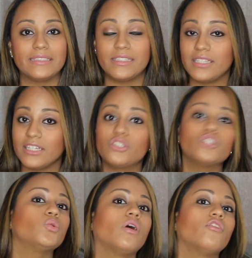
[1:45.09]
6
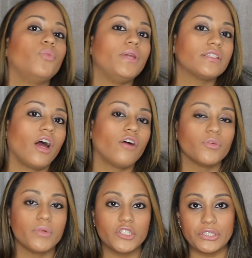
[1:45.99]
to 12 weeks off
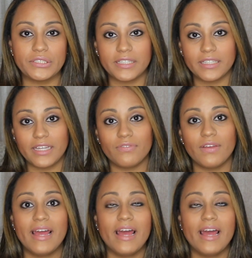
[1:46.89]
from maternity leave.